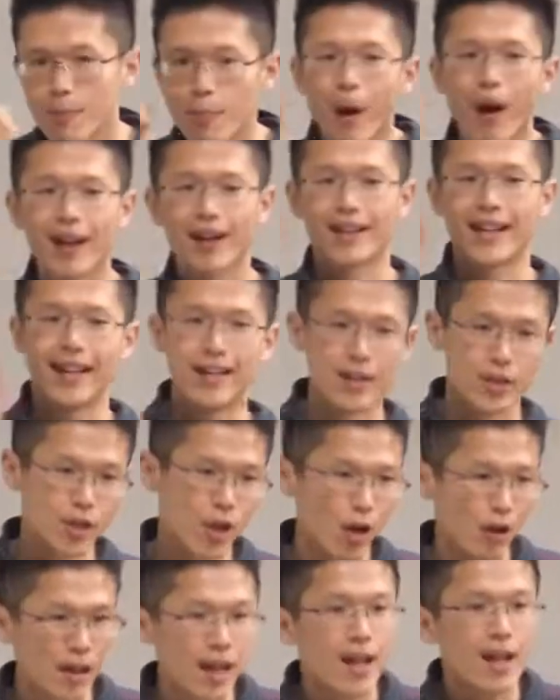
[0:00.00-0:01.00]
to bark like a
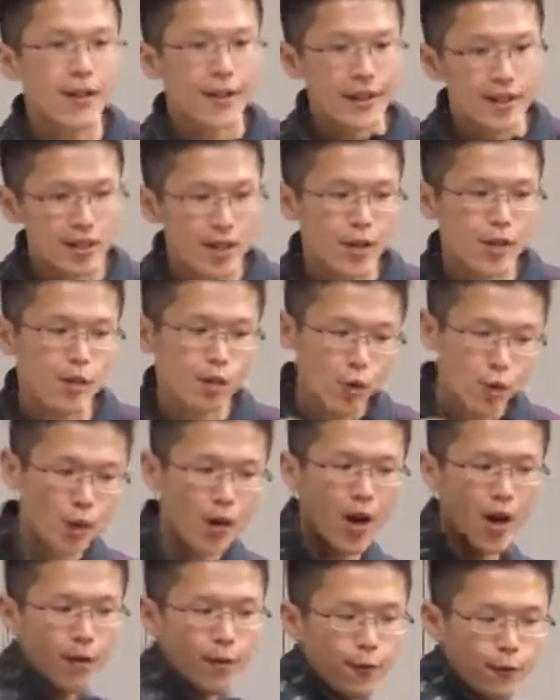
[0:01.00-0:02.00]
dog. They start to
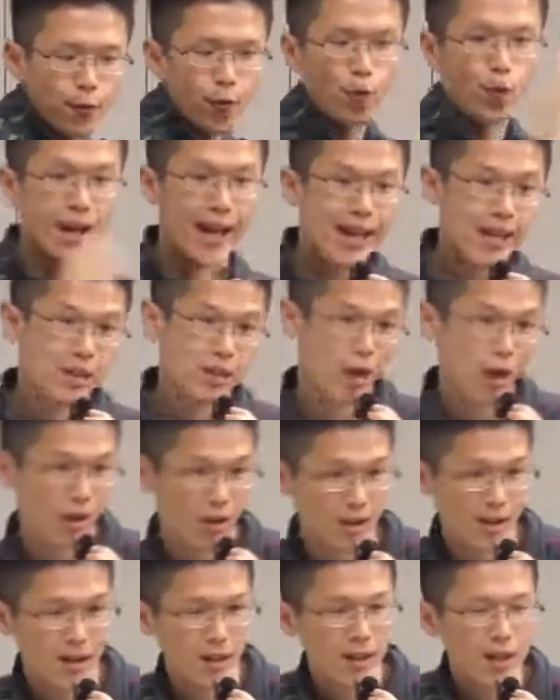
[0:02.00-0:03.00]
crawl on the floor like a
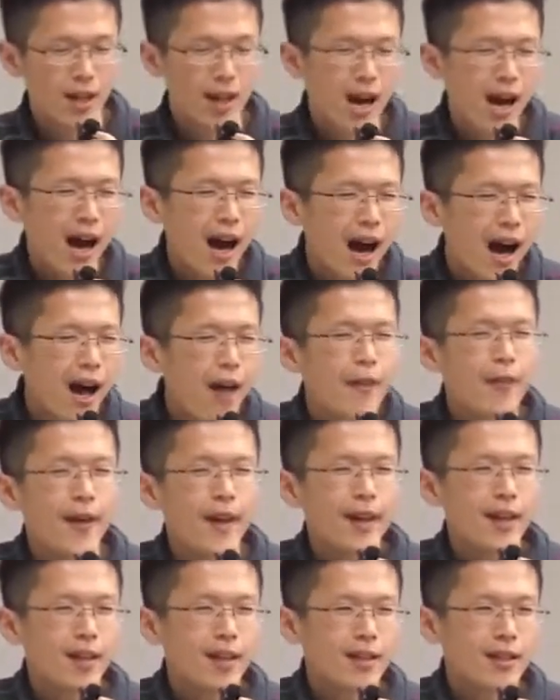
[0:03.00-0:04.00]
dog. Are
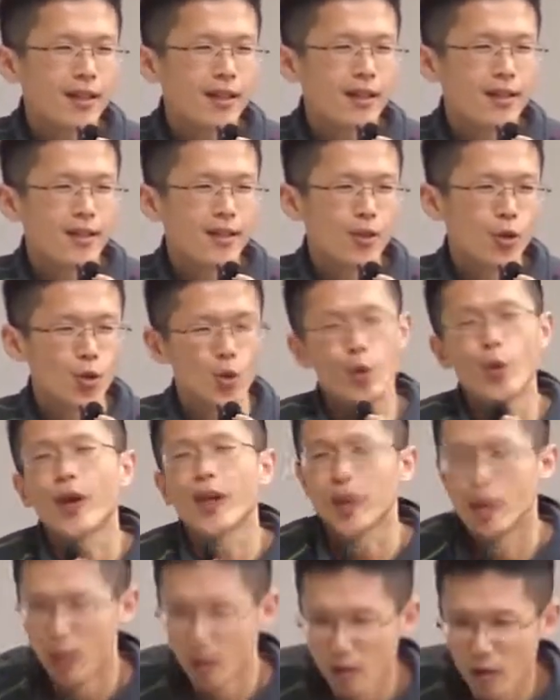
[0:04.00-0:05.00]
they
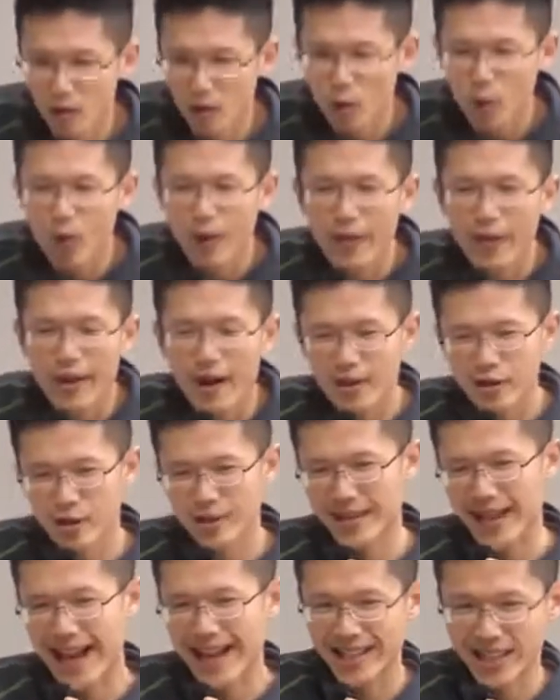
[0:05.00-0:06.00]
real or they are
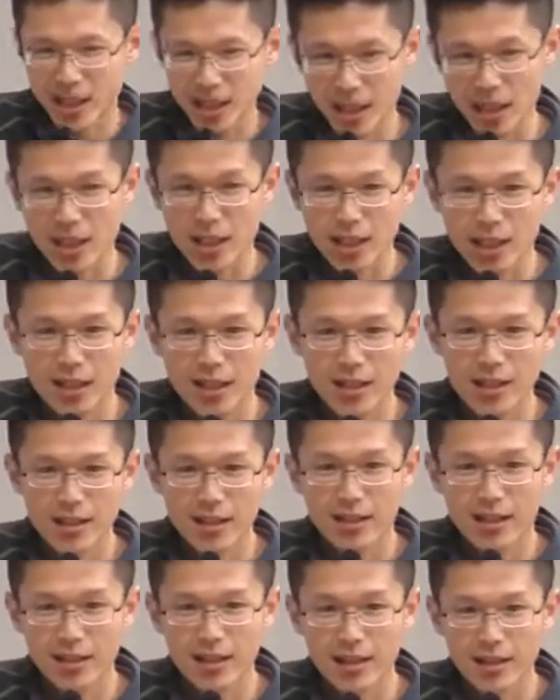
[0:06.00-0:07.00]
just acting?
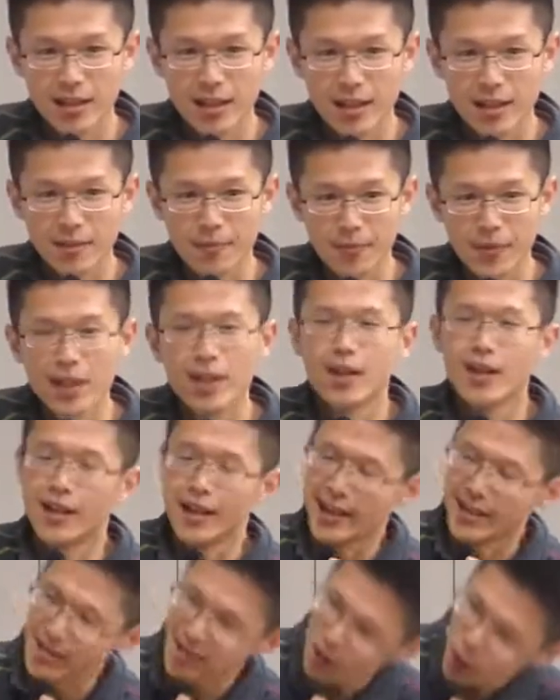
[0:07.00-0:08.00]
Okay.
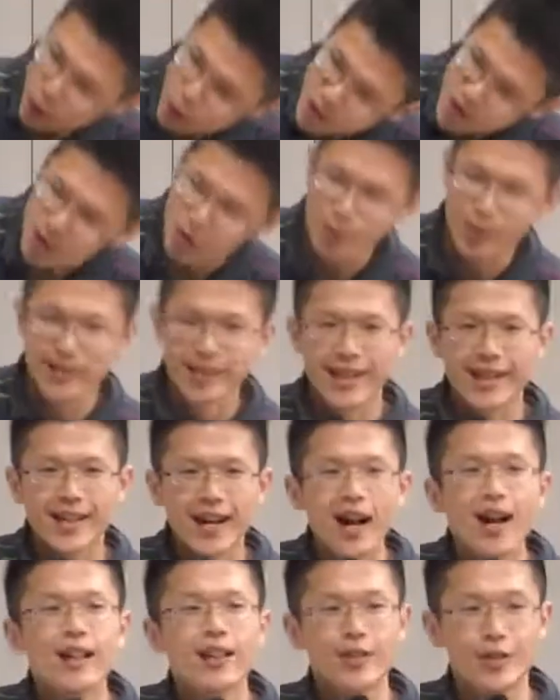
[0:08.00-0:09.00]
And also
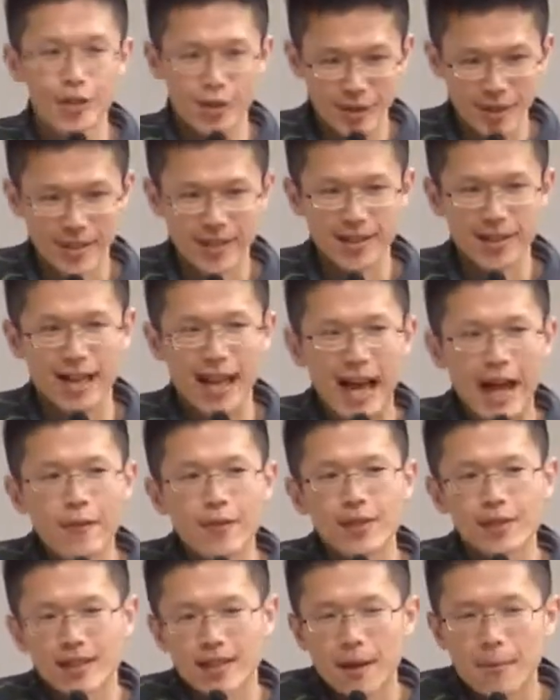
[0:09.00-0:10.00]
psychologists
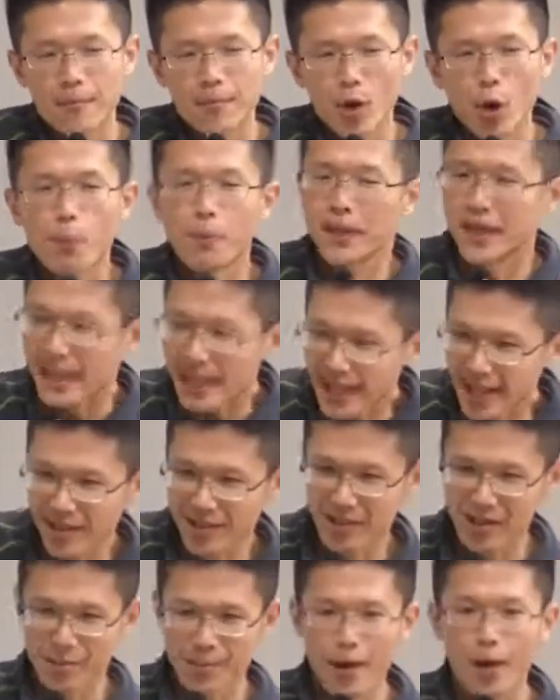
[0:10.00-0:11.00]
have some
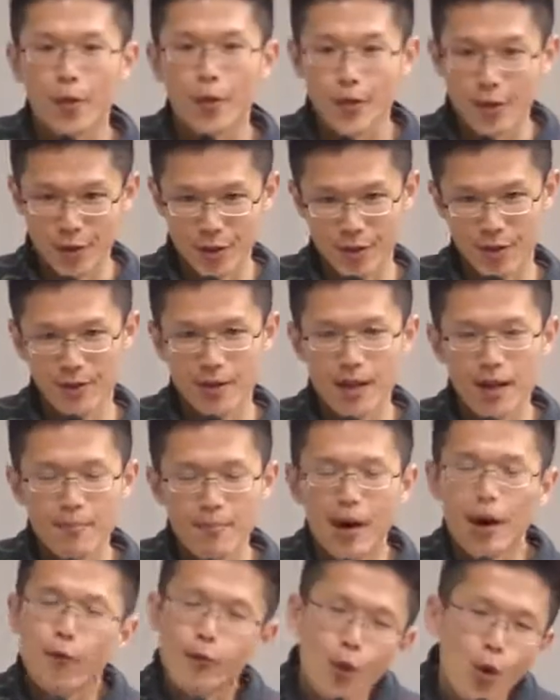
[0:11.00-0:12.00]
opinions about this.
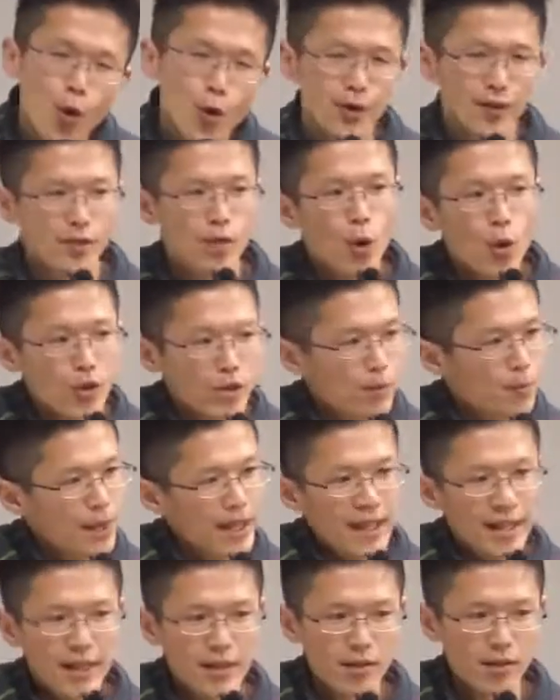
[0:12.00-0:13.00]
But of course, those
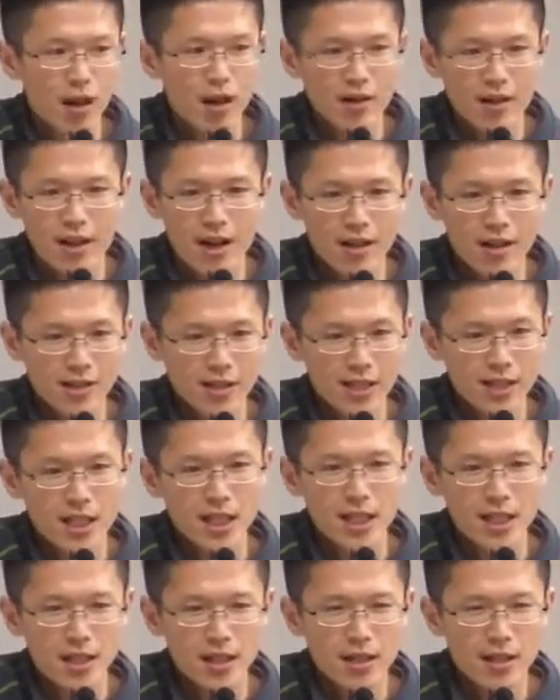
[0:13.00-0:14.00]
opinions are
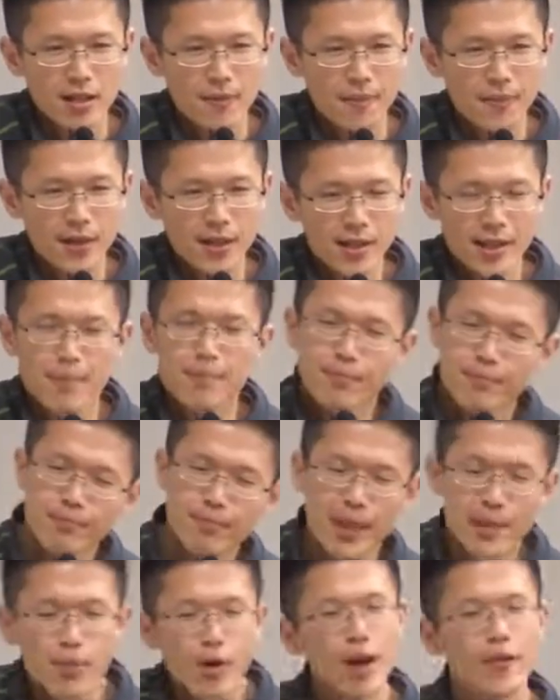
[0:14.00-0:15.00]
not, some
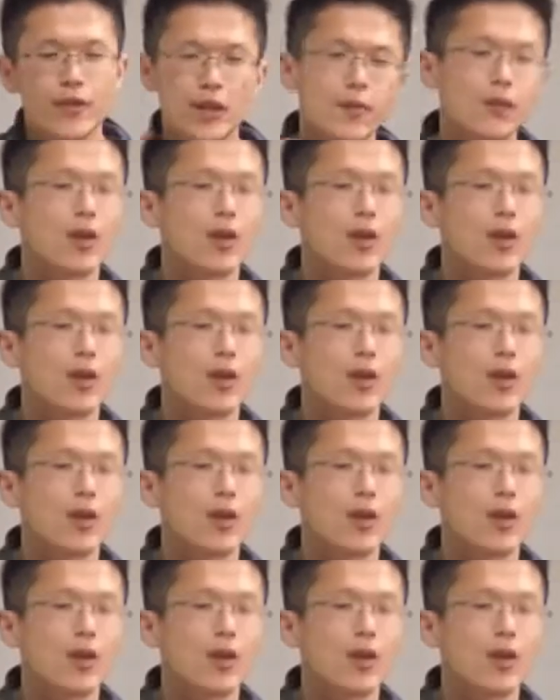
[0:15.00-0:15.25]
people have